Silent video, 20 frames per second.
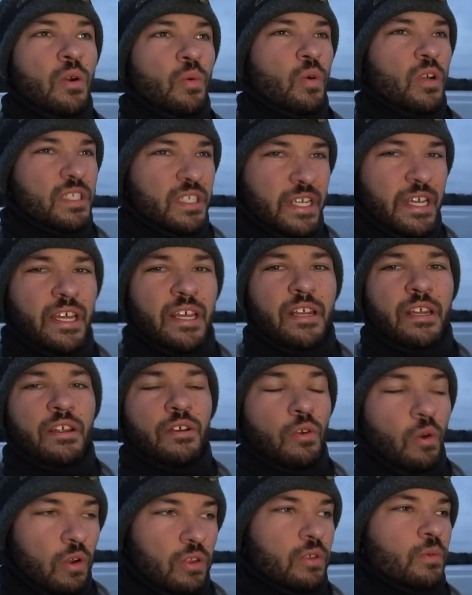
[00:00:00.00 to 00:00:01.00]
once again
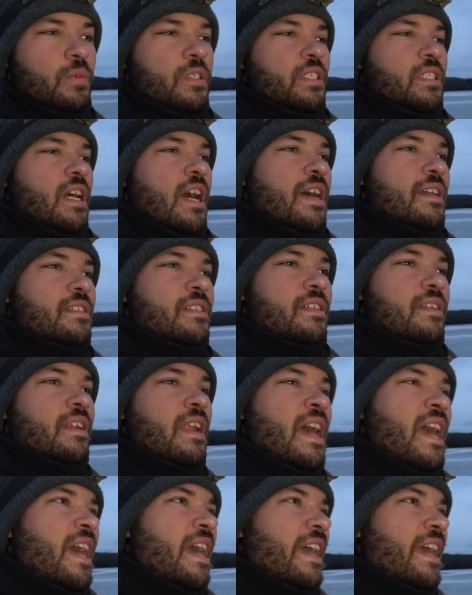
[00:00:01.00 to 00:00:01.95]
in northern Wisconsin,